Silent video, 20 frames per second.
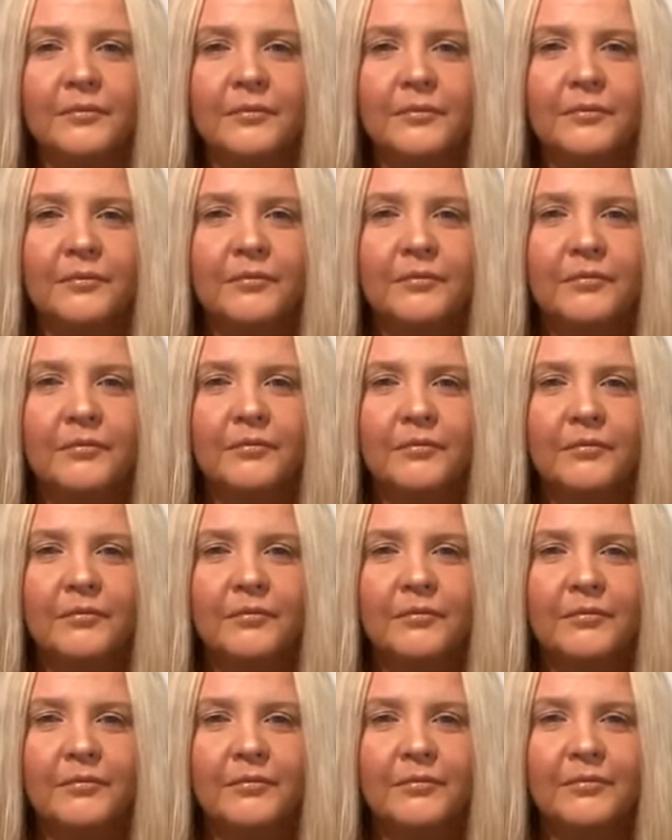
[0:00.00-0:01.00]

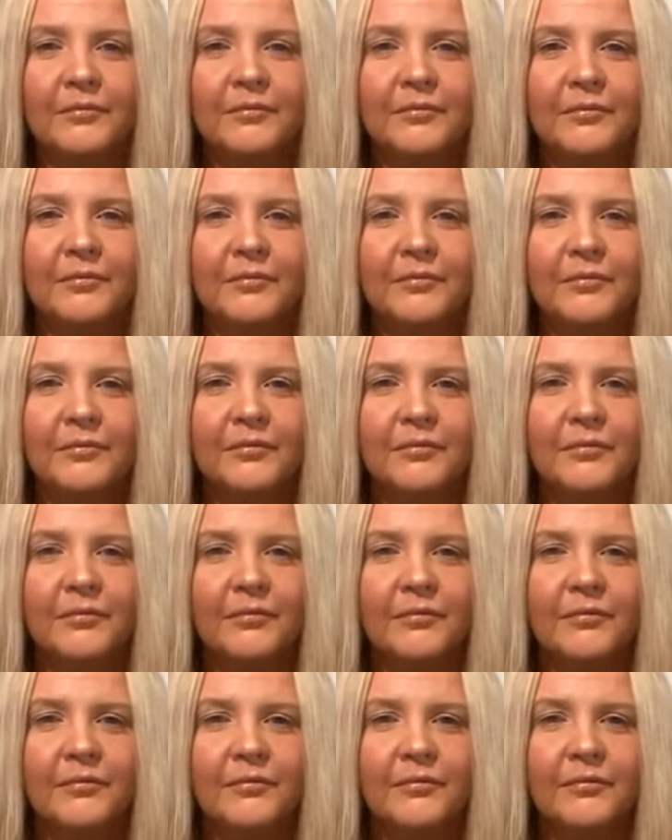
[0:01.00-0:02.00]

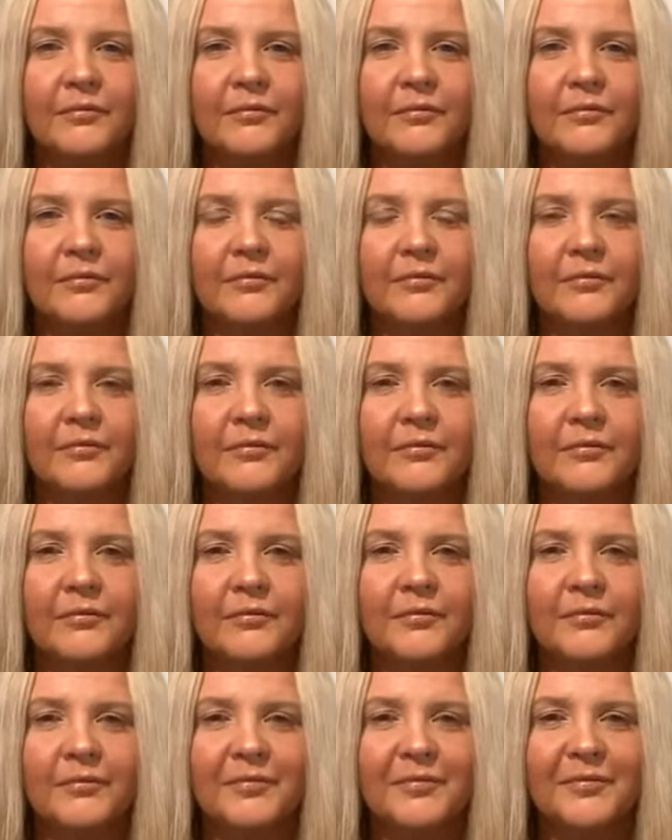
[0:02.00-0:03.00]

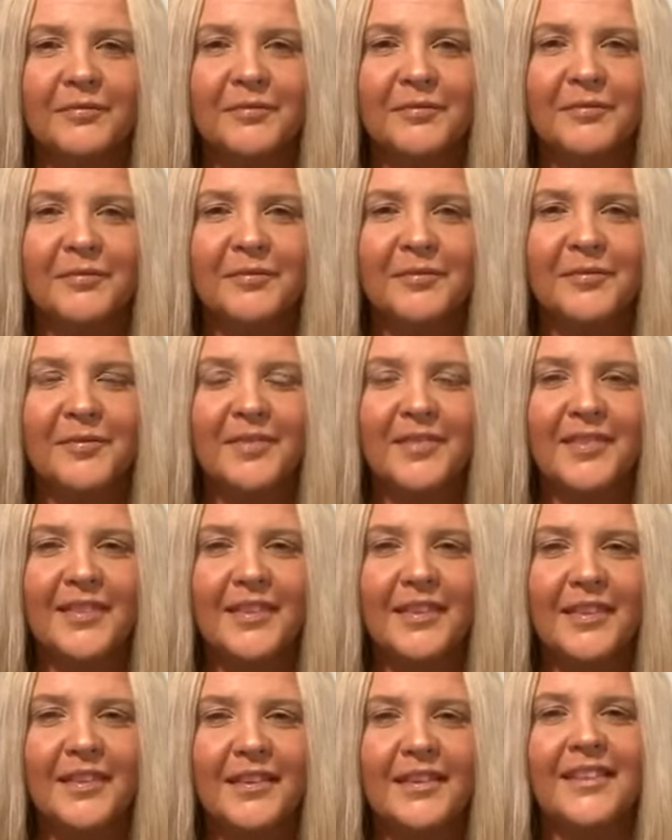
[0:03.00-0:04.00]

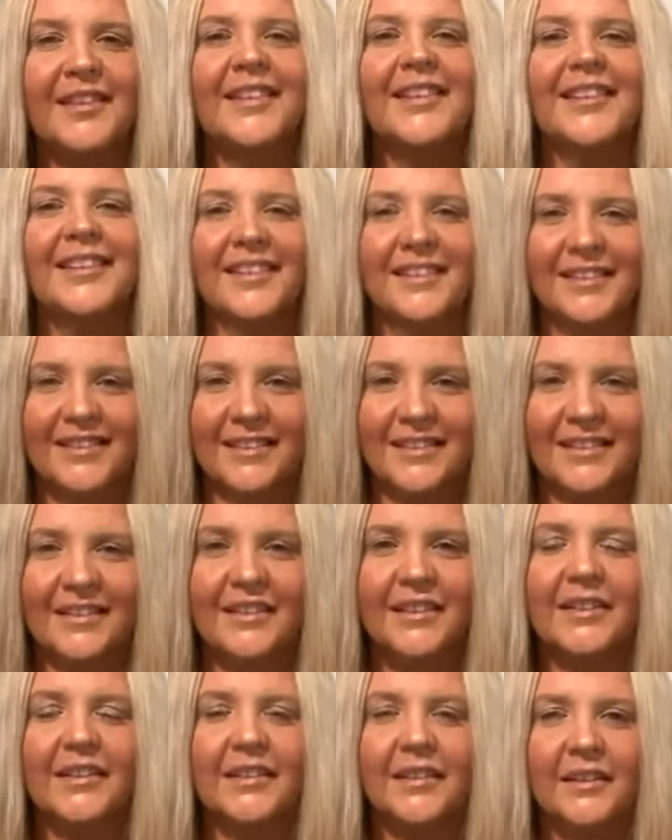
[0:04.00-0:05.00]

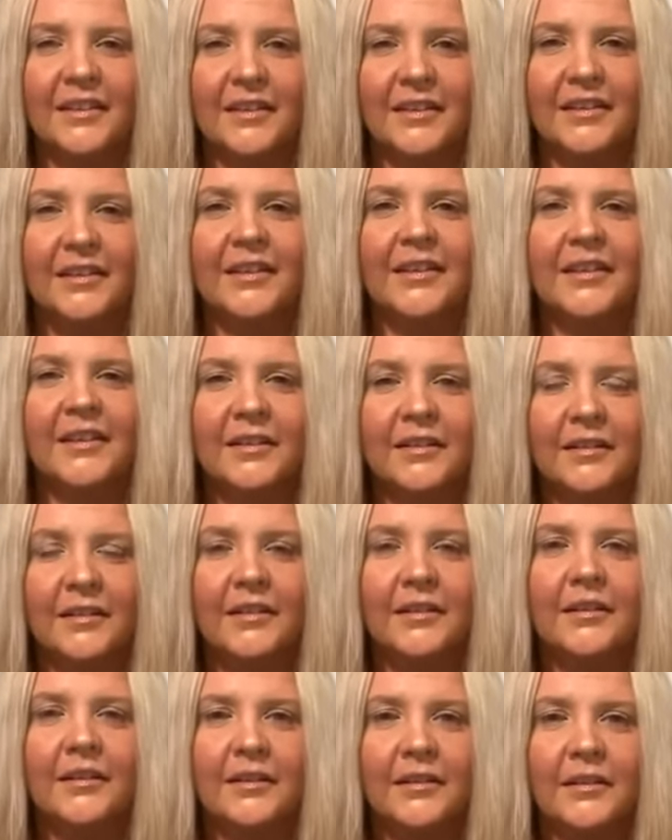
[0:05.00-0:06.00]

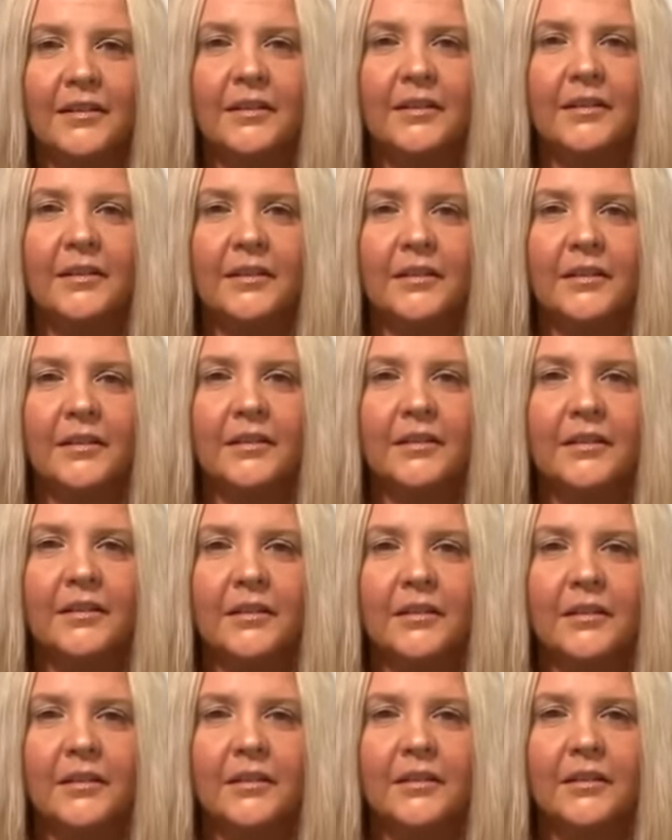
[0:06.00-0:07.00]

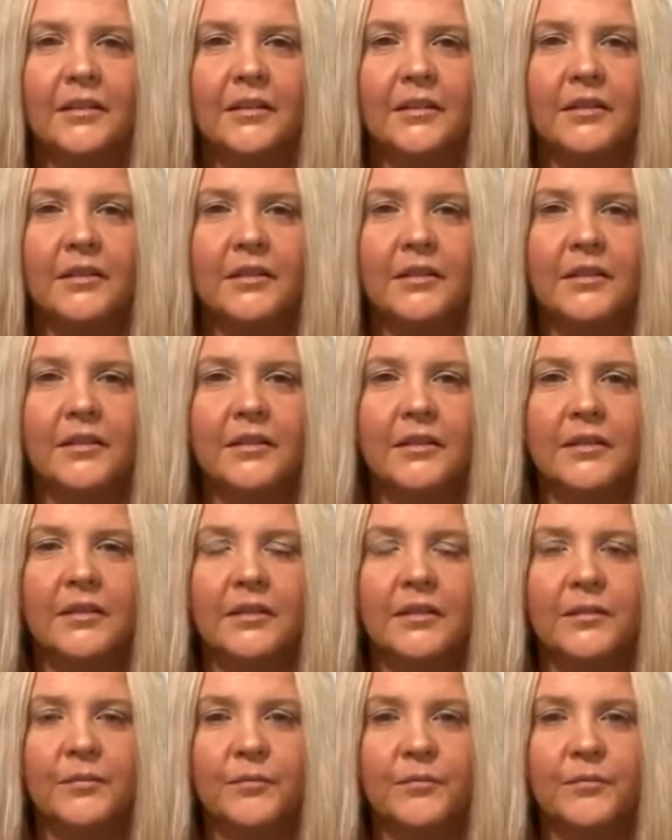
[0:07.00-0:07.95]
(silent)